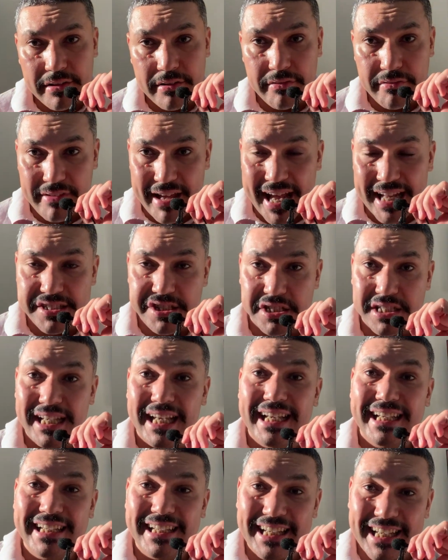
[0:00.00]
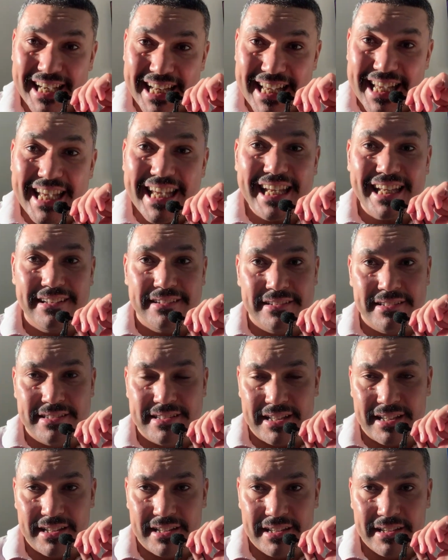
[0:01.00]
That's cleaned,
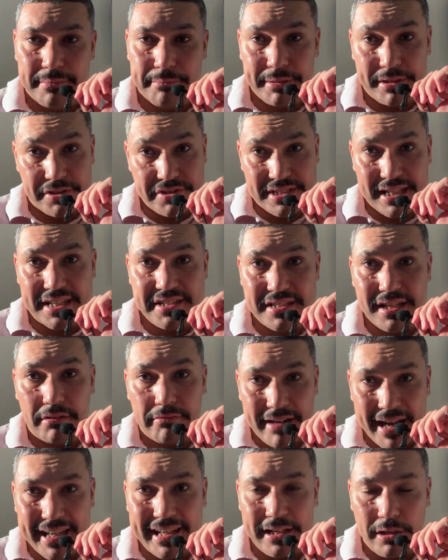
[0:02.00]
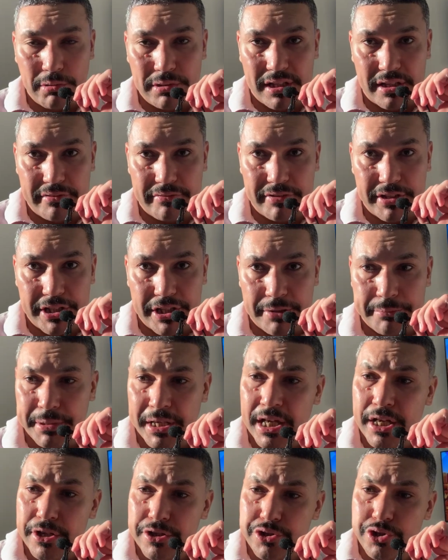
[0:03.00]
because that's a regular verb.
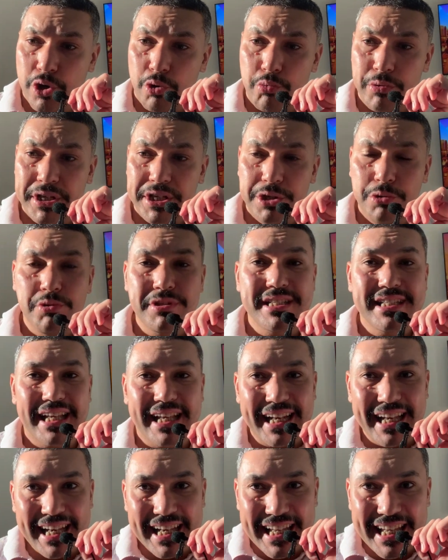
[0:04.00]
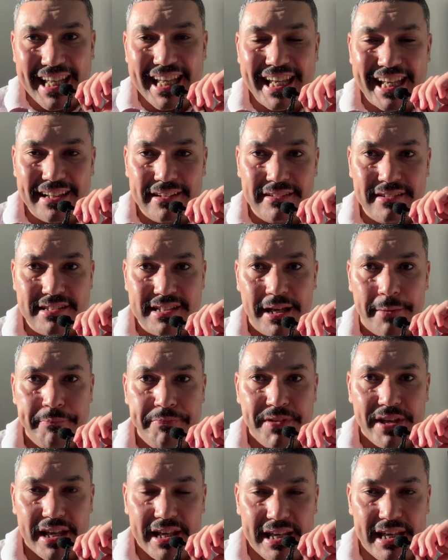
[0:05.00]
So we use cleaned
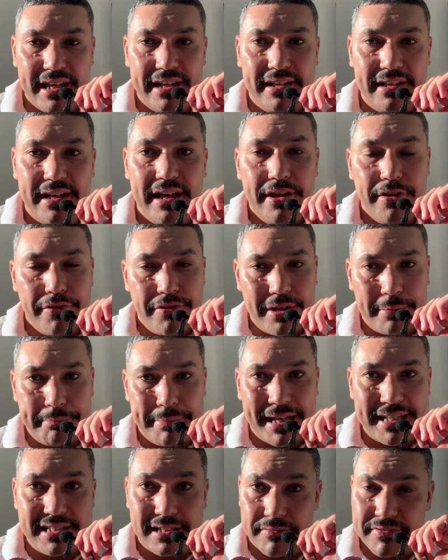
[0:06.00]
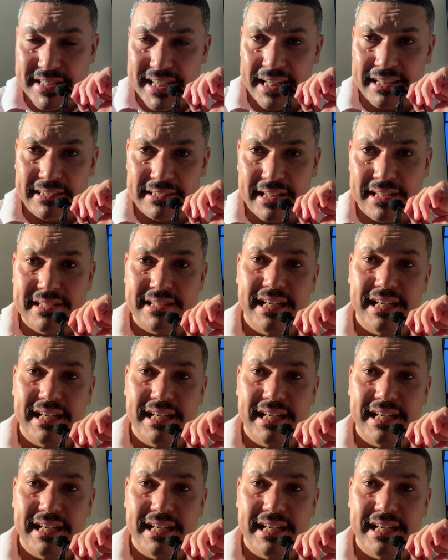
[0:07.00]
in the passive sentence.